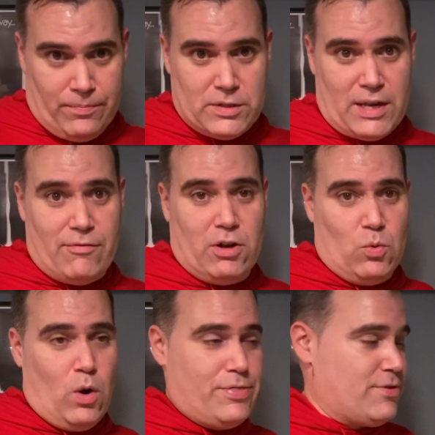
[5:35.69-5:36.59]
7
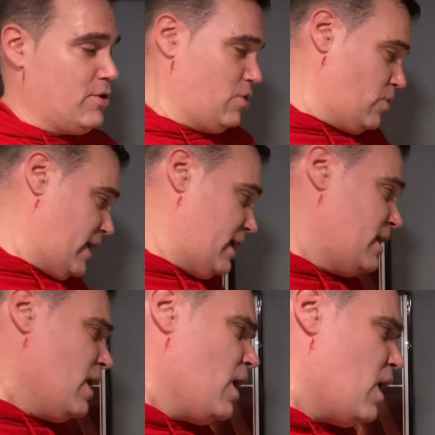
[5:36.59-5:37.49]
1/3,
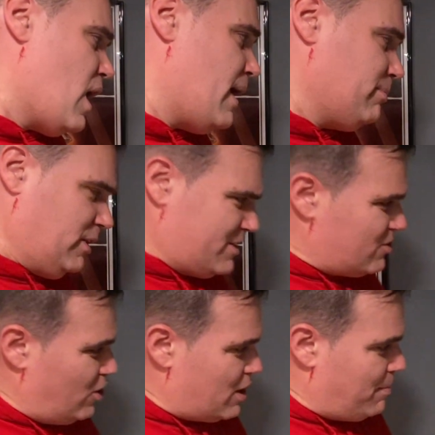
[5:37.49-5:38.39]
okay? Let's
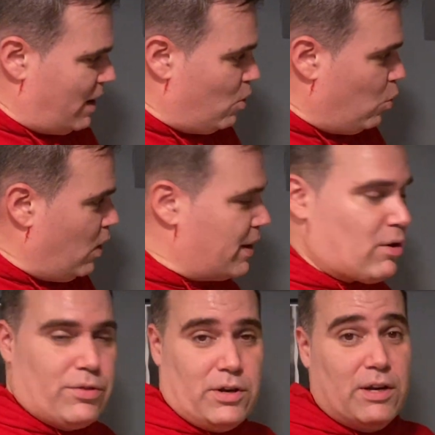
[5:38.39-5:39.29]
talk about what
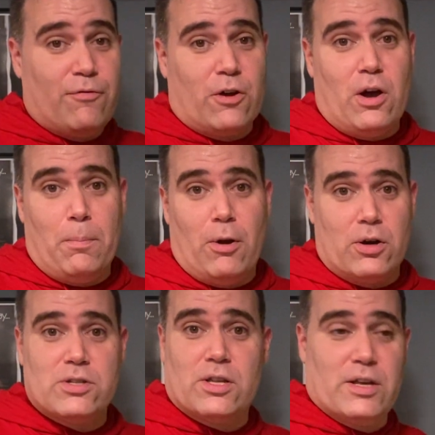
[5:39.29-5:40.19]
are the difficult
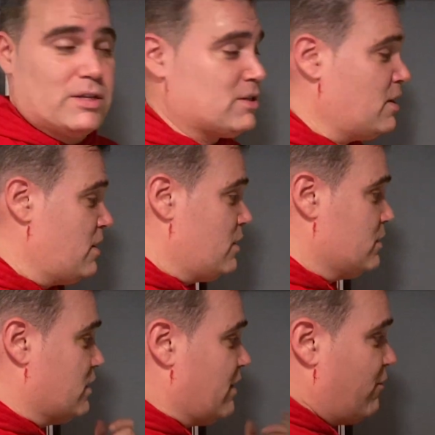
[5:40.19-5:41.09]
parts of this.
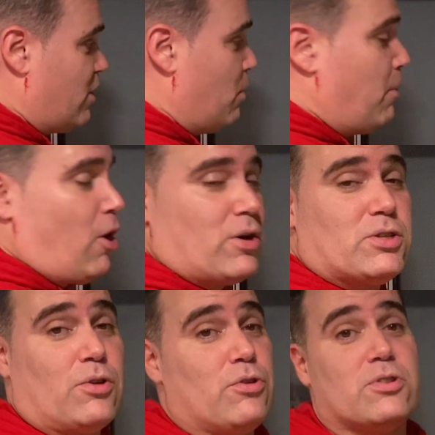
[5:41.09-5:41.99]
The difficult
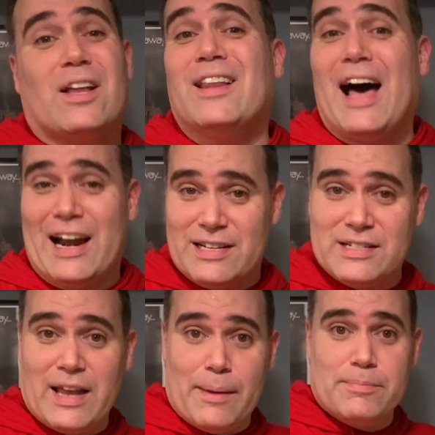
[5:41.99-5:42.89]
parts are there's a lot of
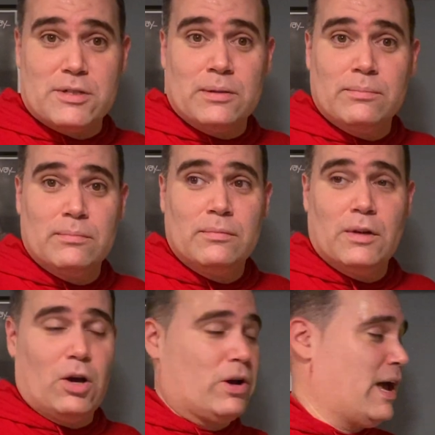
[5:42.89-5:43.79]
steps,
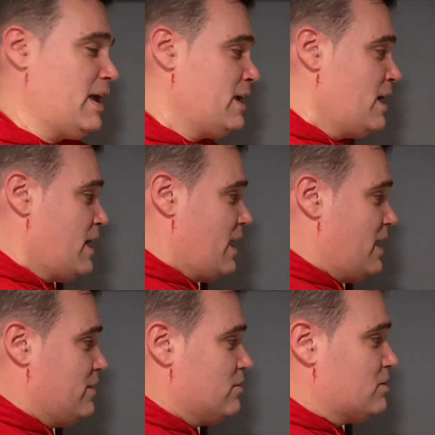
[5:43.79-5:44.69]
okay?
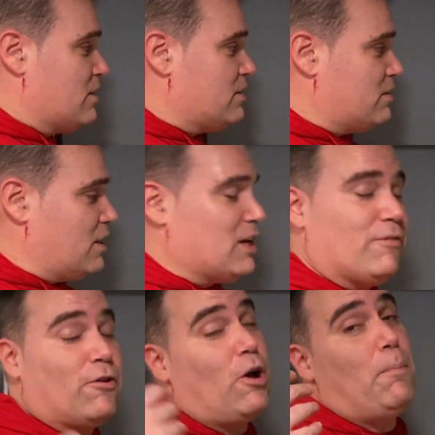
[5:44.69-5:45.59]
And the
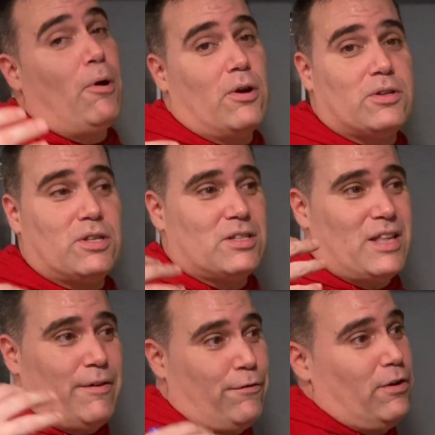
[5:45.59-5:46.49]
difficult parts is
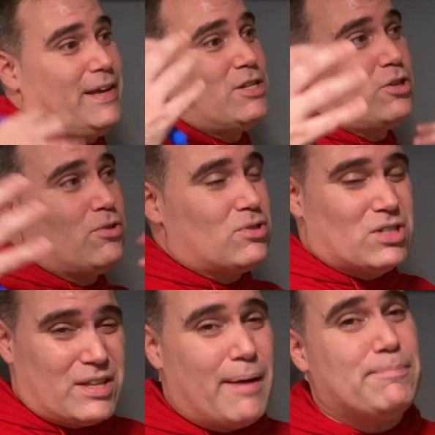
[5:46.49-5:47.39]
that for each of those
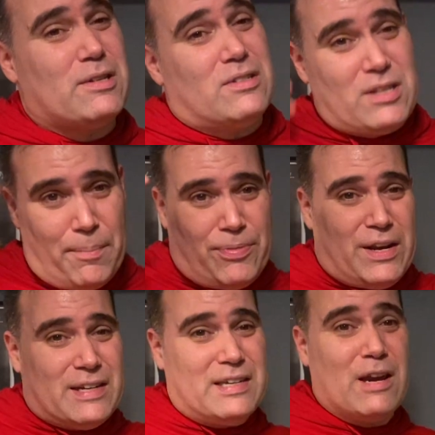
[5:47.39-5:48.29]
steps, it's
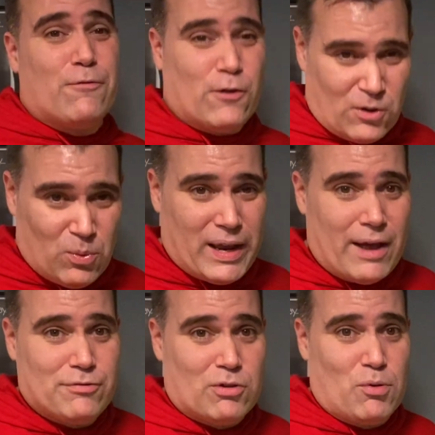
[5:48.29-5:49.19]
something different we
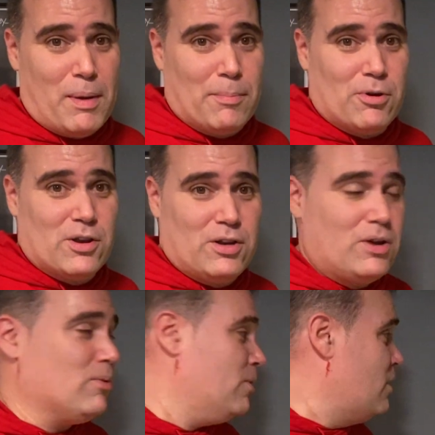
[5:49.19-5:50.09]
have to remember to
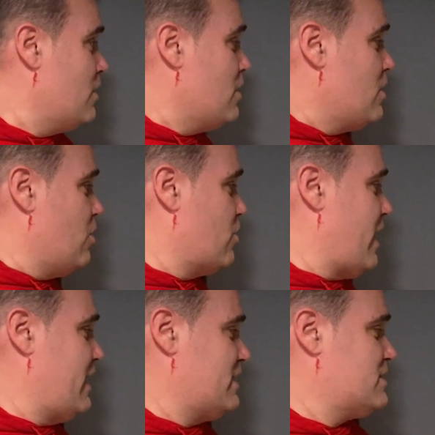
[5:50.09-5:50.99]
do,
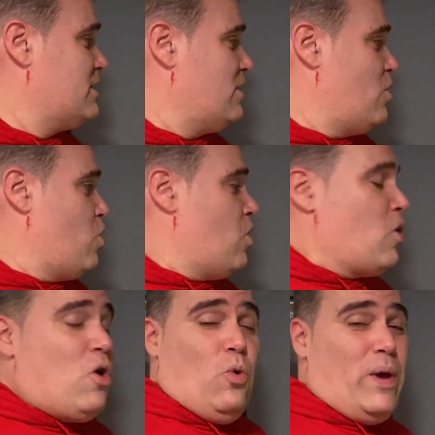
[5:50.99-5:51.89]
okay?
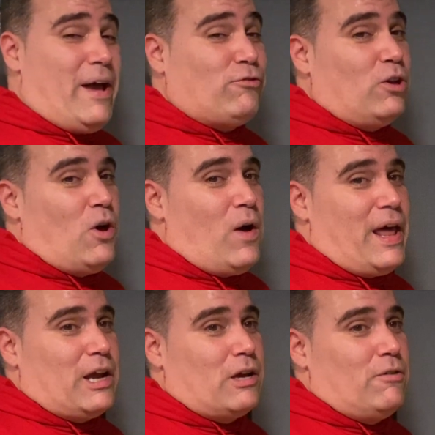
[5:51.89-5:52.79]
We have to know
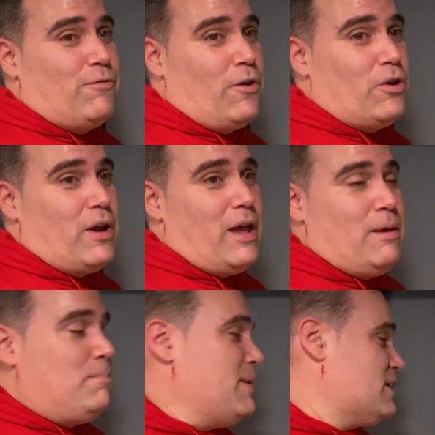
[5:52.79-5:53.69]
how to convert a
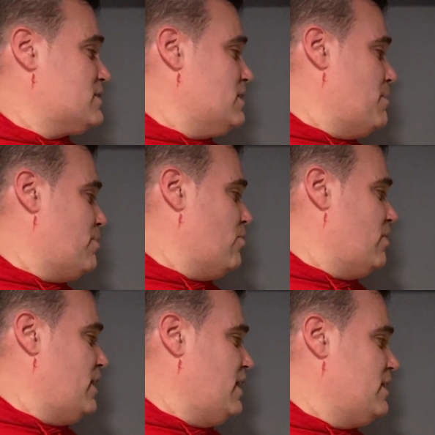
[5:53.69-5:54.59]
mixed
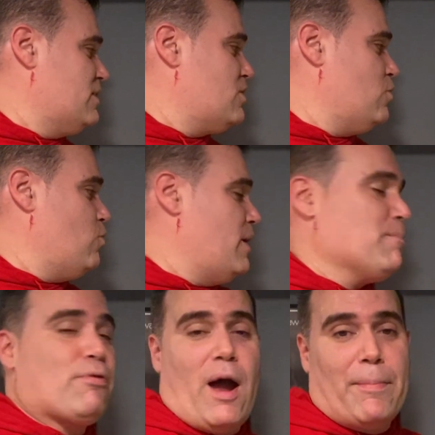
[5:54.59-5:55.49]
number into
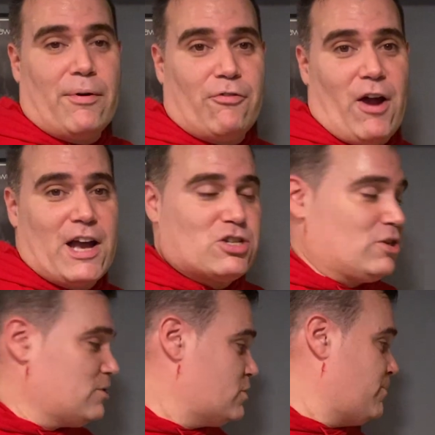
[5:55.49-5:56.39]
improper
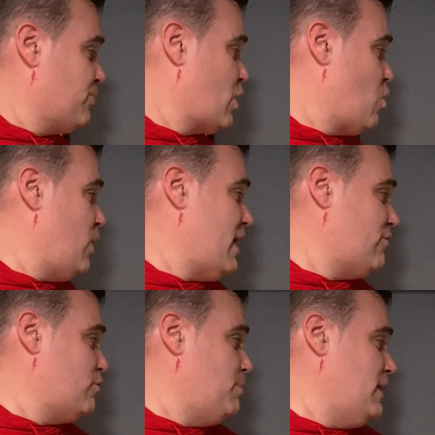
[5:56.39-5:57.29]
fractions. We
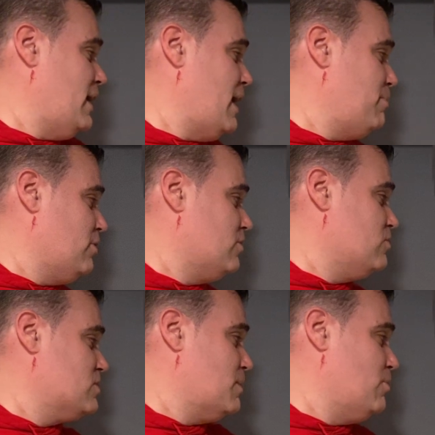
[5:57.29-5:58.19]
have to be able to
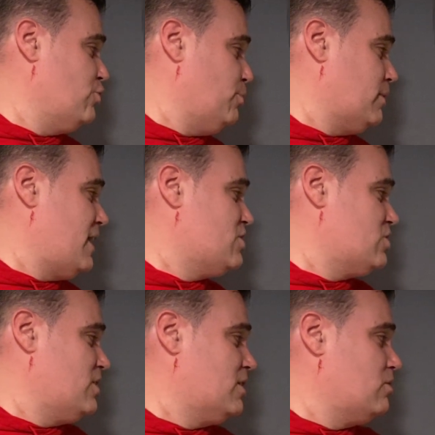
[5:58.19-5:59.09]
do some
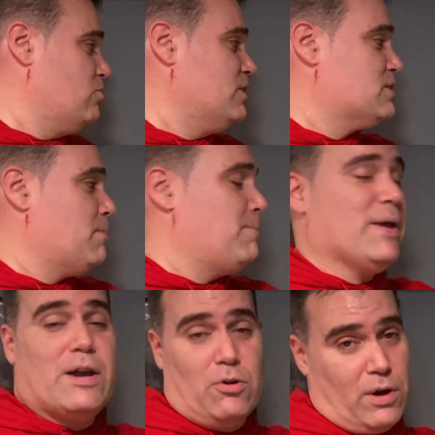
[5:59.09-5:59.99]
multiplication, including some
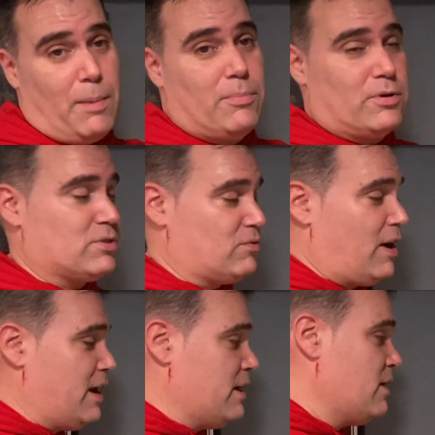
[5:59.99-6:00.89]
bigger numbers,
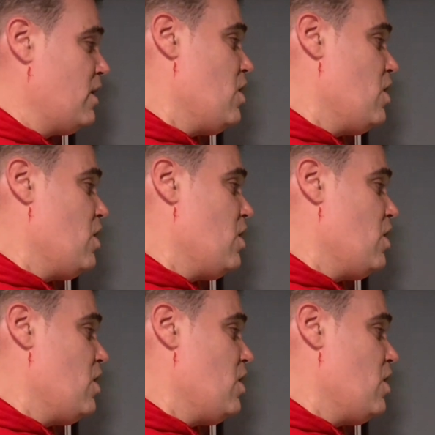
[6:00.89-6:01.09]
right?